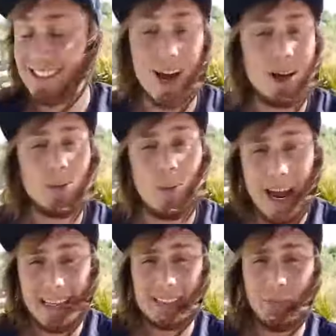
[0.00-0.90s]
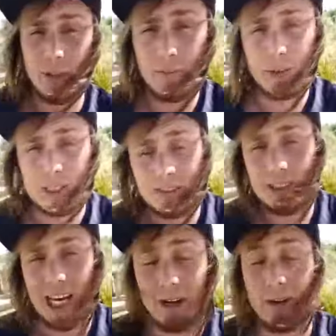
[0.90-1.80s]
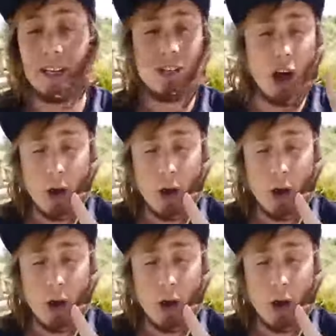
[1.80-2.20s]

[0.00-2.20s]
Don't wait for the 1st of January.